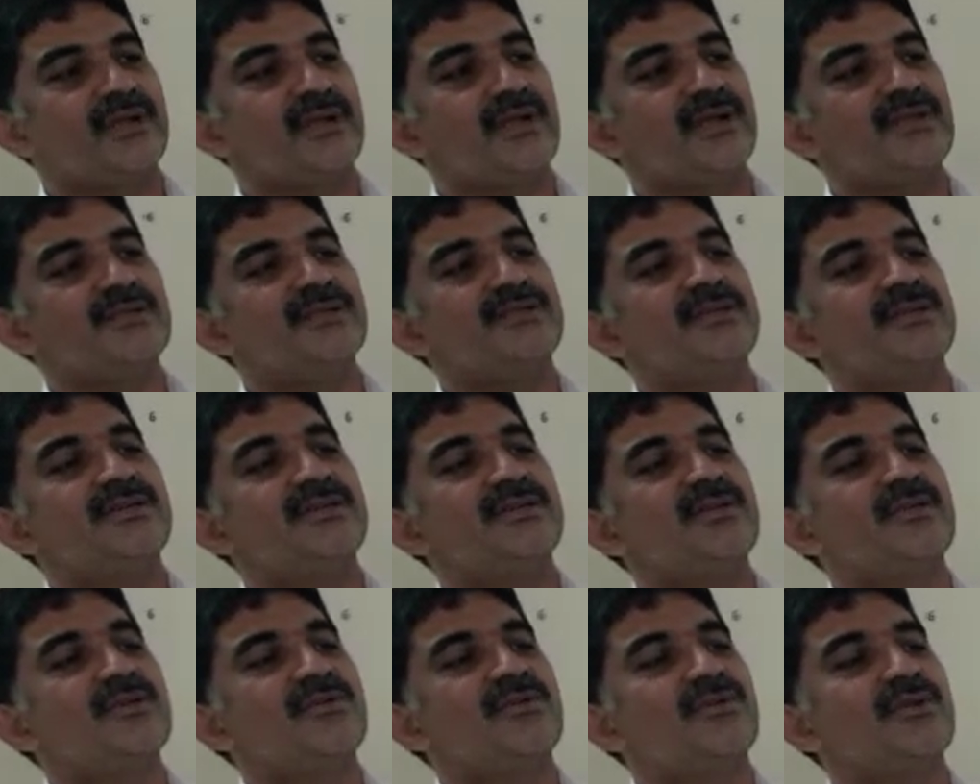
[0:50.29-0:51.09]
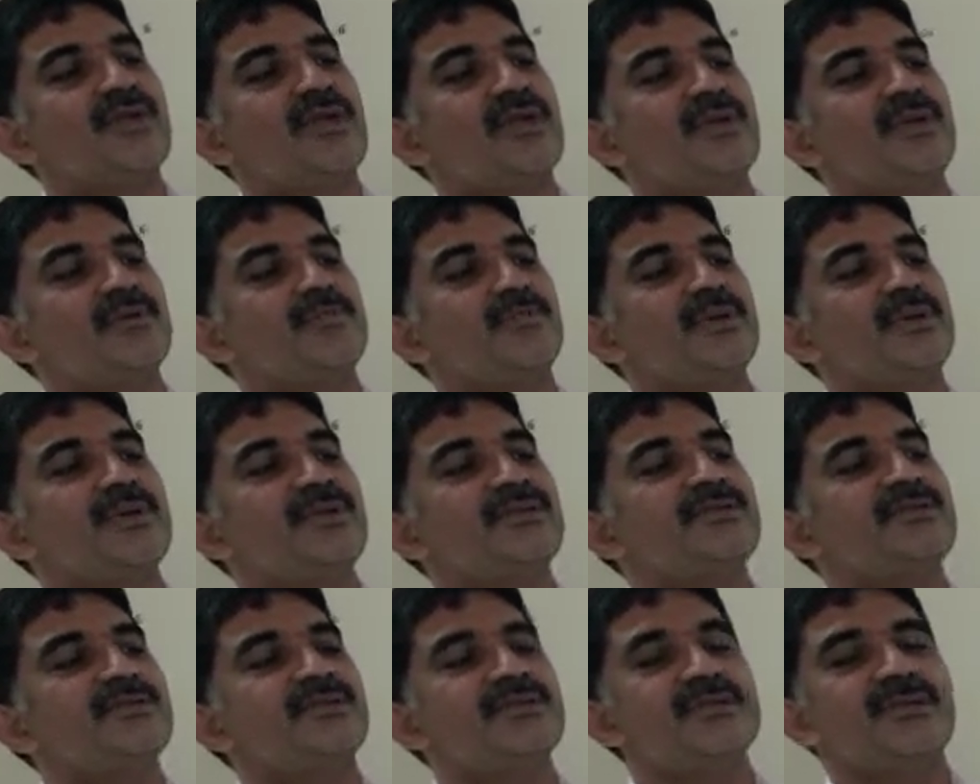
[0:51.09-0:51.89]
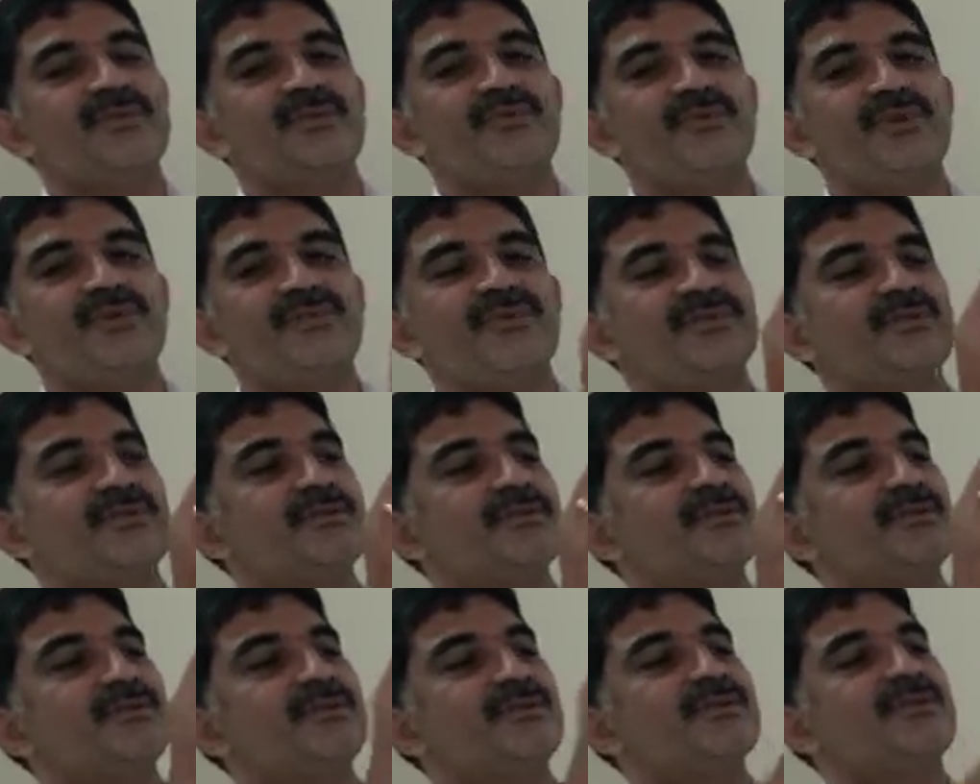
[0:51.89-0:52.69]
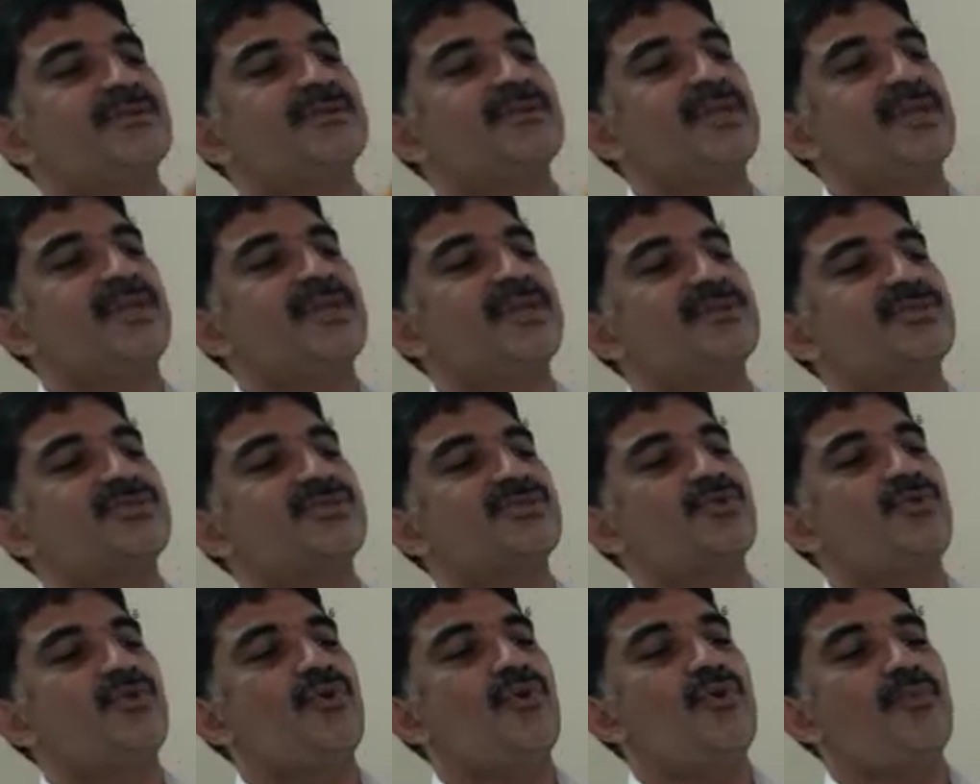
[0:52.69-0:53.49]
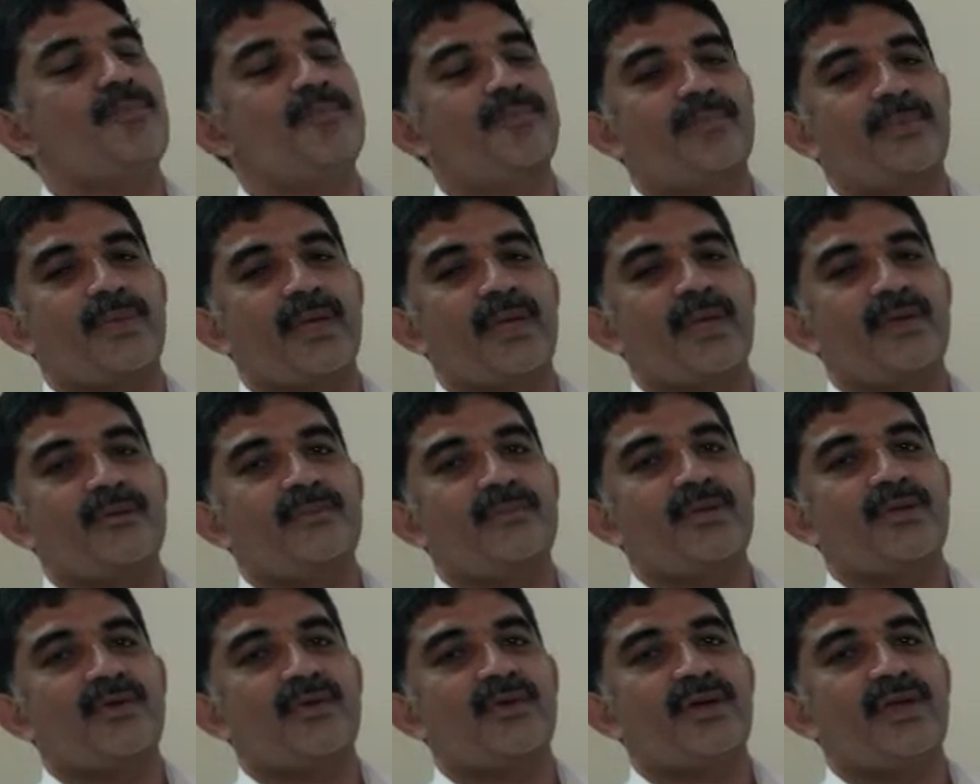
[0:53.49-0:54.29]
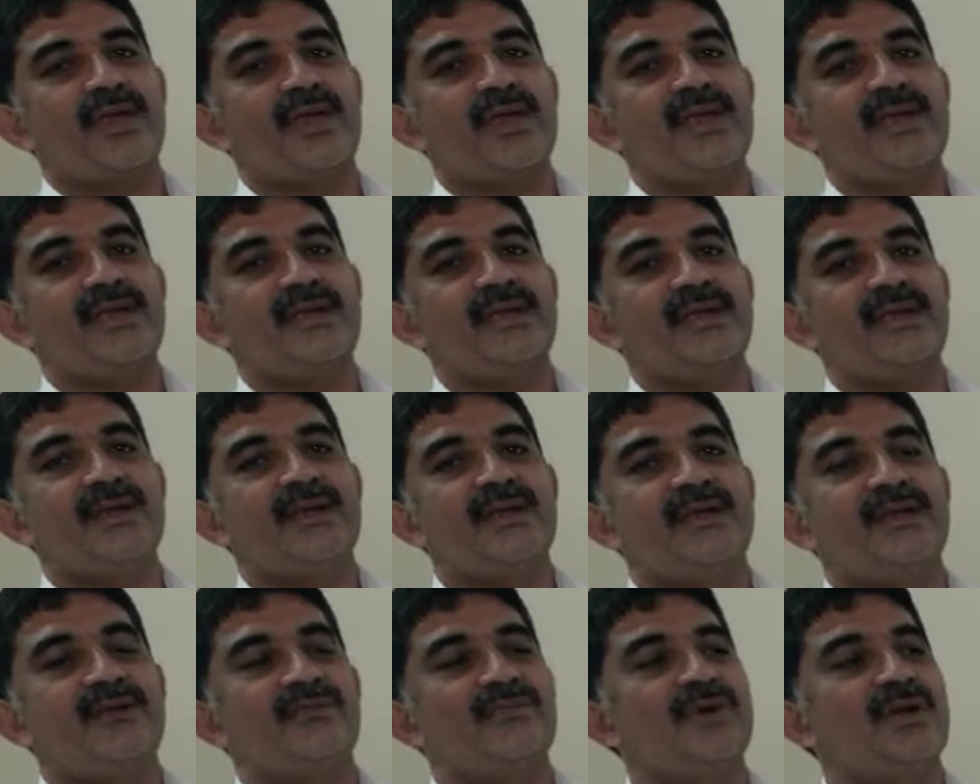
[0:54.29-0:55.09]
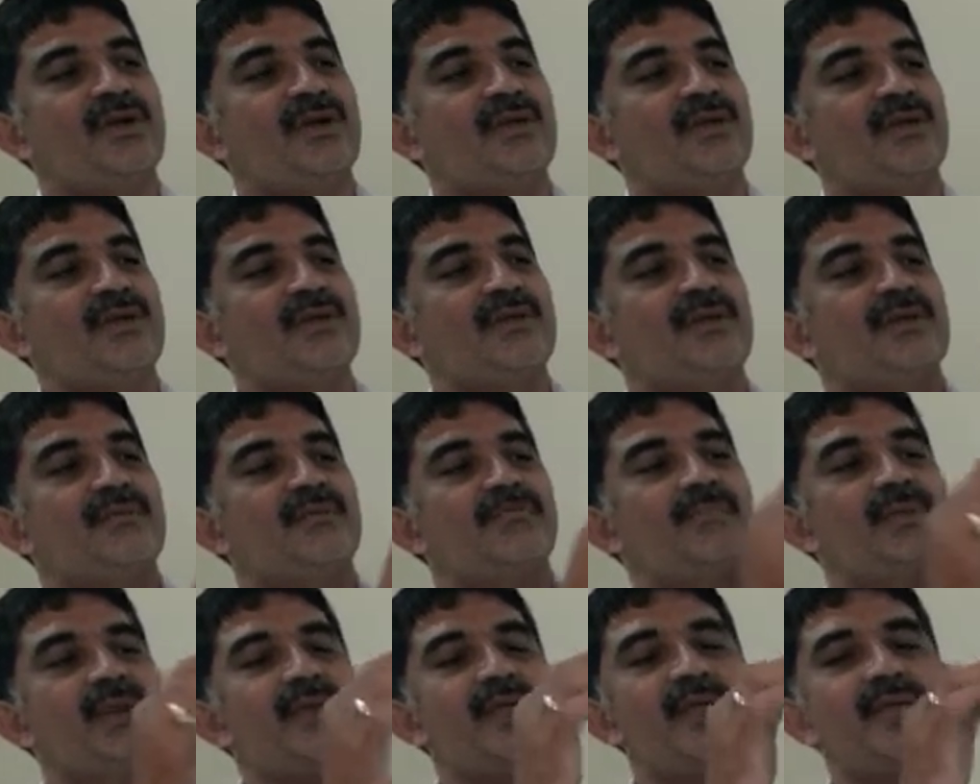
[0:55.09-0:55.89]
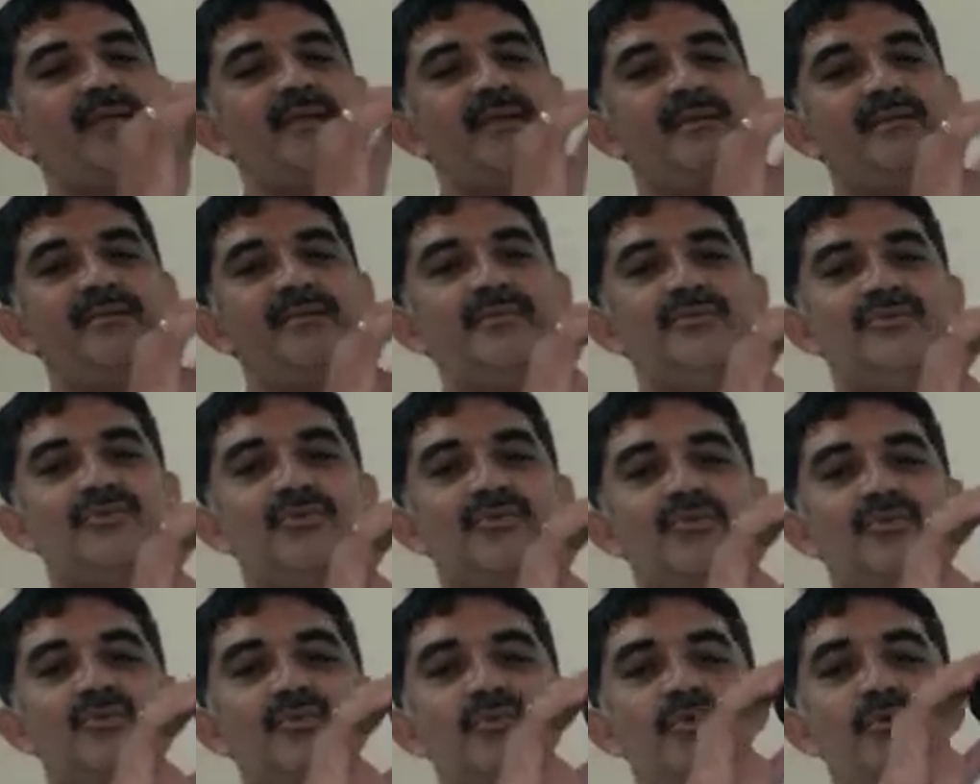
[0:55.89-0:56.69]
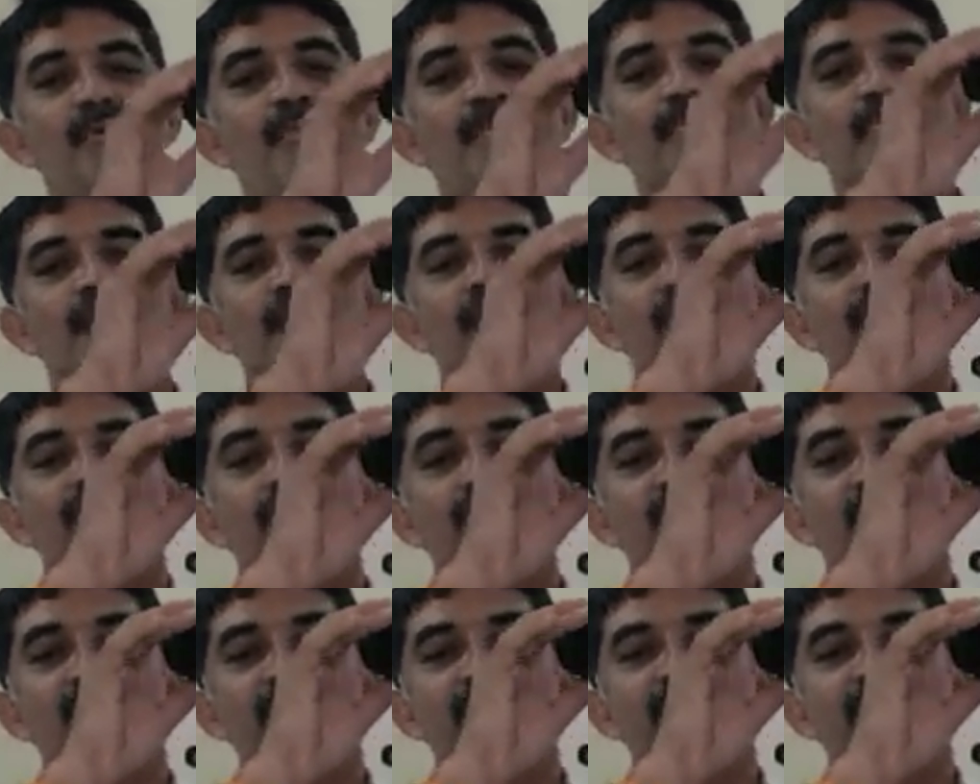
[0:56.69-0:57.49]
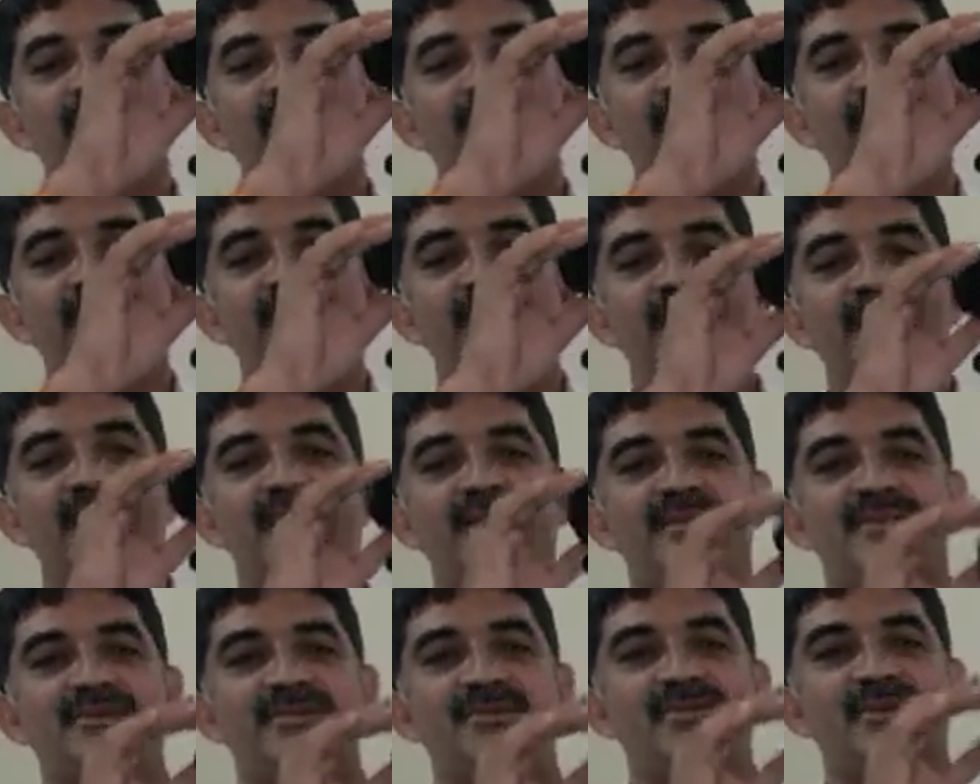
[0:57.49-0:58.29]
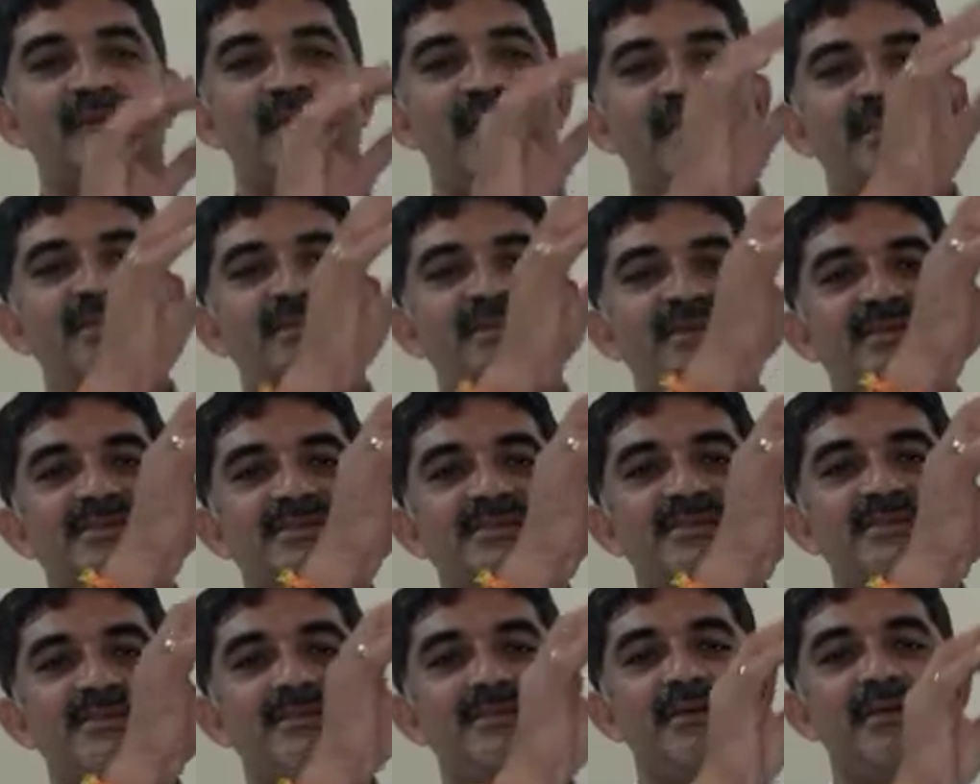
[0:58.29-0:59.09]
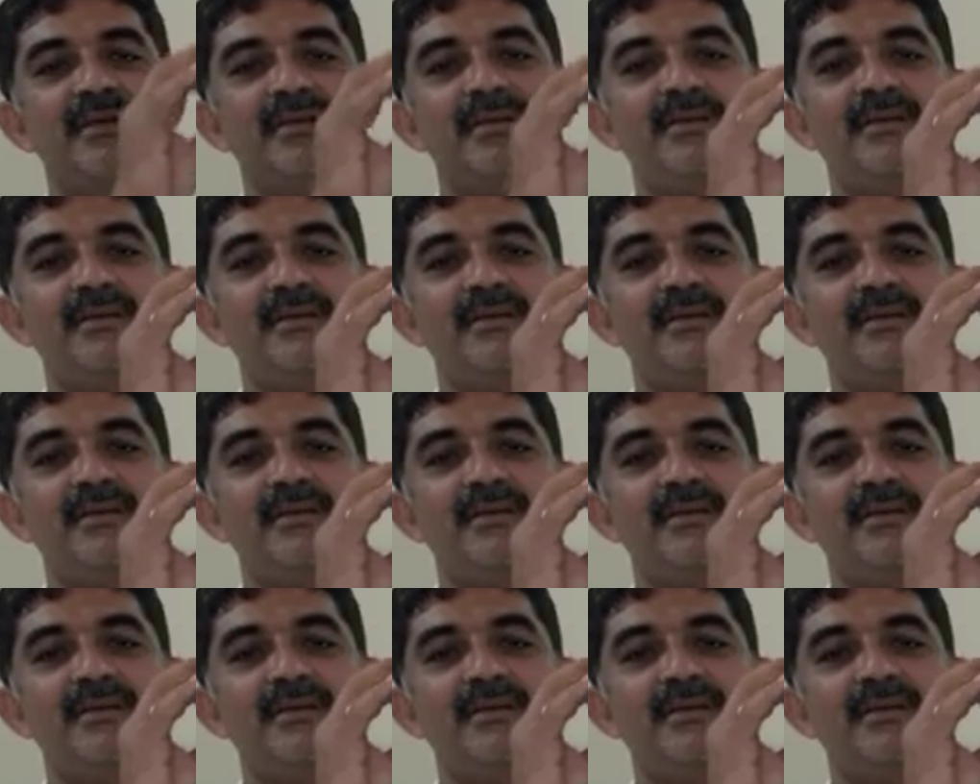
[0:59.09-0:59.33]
Transit theodolite means in which this telescope can be rotated in vertical plane through 180 degrees, so like this.